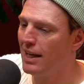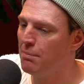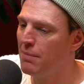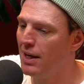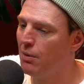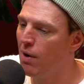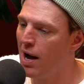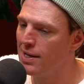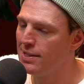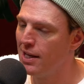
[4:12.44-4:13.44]
in many
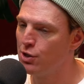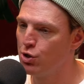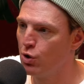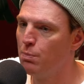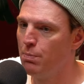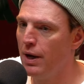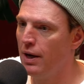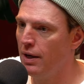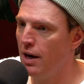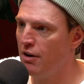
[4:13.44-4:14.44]
ways there should
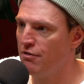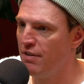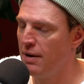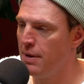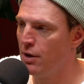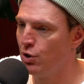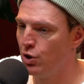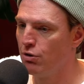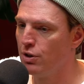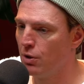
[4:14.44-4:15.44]
be a female
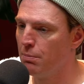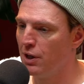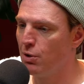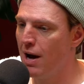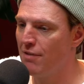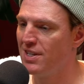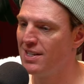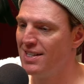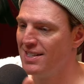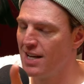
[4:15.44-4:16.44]
urinal, but you have to
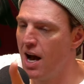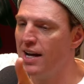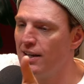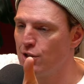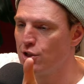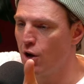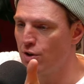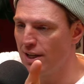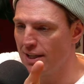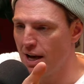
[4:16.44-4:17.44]
design it so
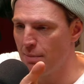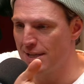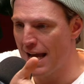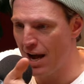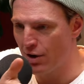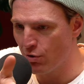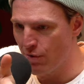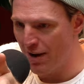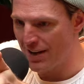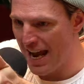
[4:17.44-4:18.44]
that it comes out
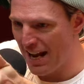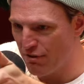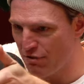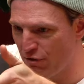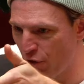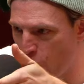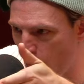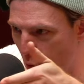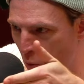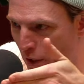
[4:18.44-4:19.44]
around and
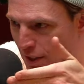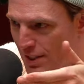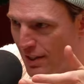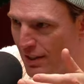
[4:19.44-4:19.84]
forward, mm-hmm.